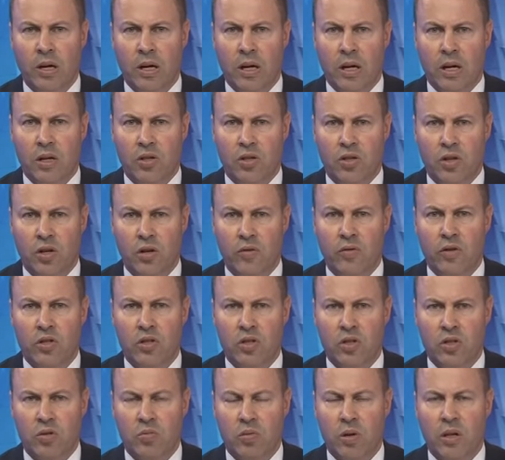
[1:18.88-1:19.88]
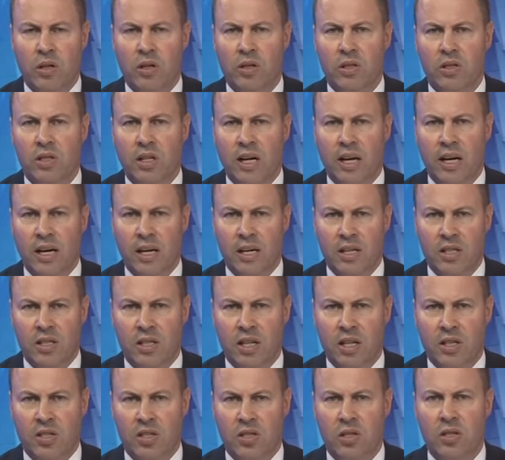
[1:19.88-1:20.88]
service, as well as getting
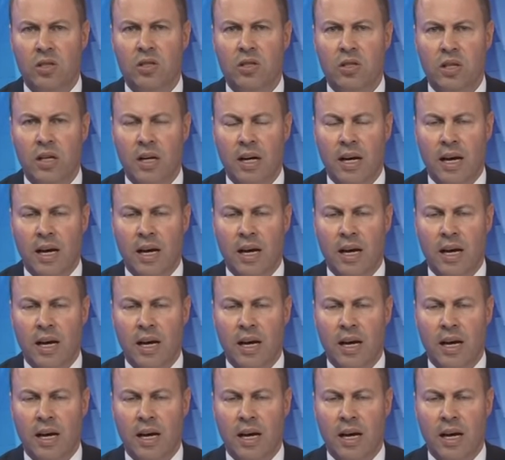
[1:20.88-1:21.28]
assessors